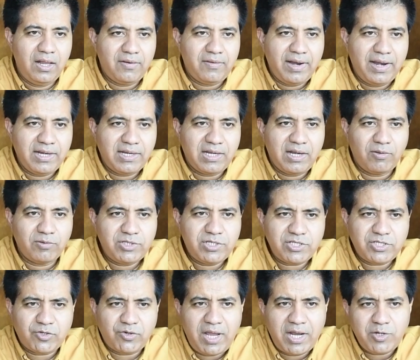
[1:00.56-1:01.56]
All right. Now
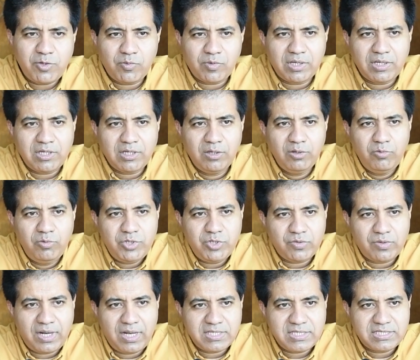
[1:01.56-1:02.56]
just try to conclude
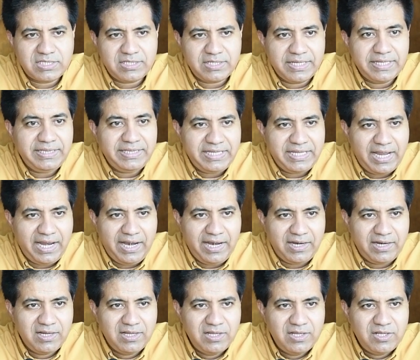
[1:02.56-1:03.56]
your answer in the end.
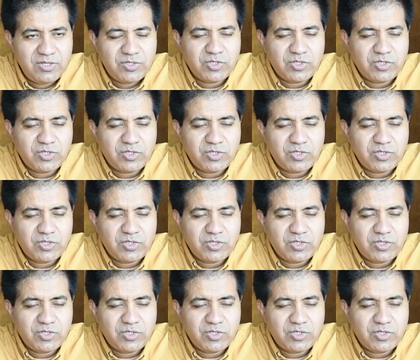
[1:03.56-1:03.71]
Okay.